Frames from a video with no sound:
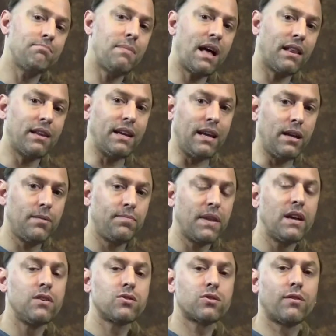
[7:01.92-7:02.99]
melody.
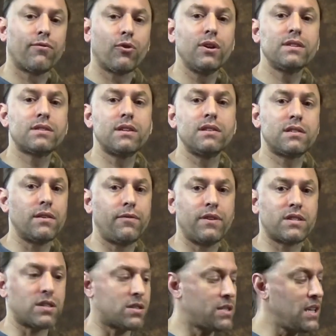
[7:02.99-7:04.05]
So for instance, if
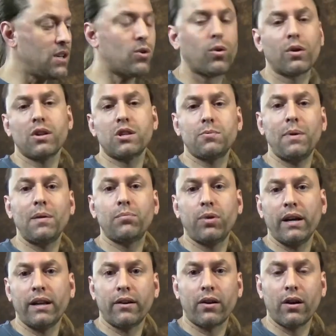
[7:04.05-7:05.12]
it's a C chord that's being
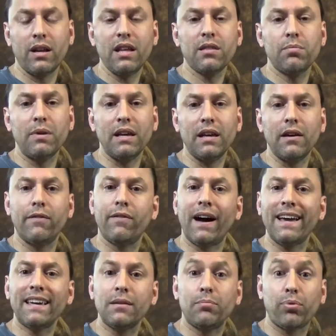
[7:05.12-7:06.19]
played underneath me, if
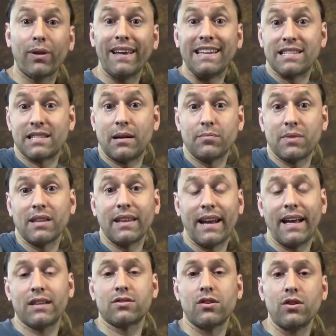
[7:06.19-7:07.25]
I can play something that
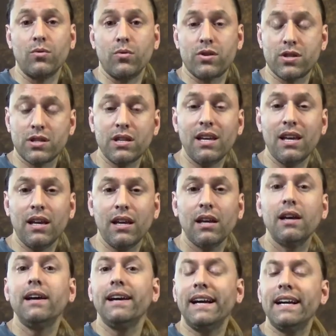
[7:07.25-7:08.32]
has to do with C,
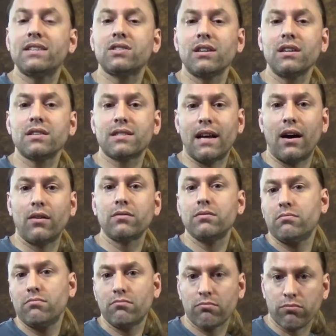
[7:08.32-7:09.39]
it's going to sound
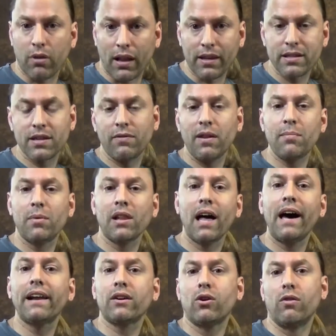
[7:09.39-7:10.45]
relatively
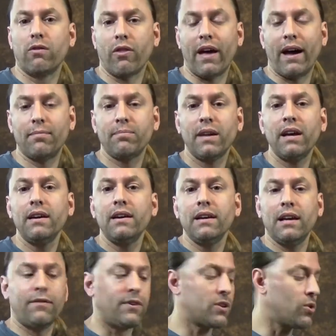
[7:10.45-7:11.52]
melodic over that.
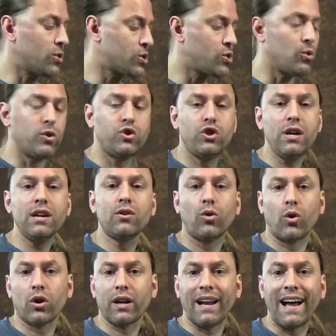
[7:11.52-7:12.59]
If it goes to a G
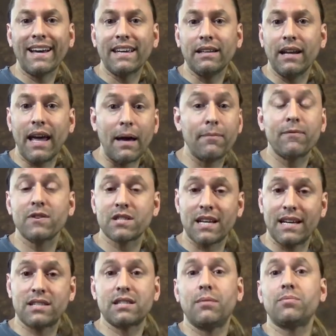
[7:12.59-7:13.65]
chord and I can
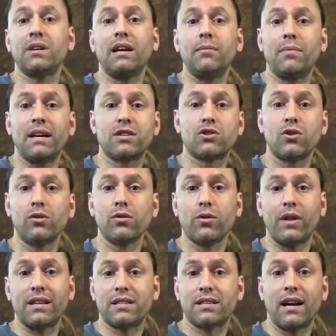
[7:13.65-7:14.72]
emphasize something in my solo
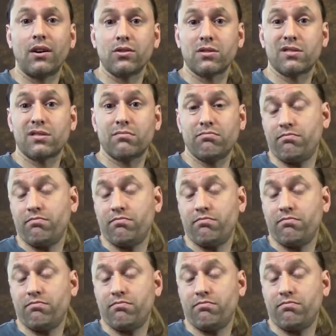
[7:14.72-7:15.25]
that sounds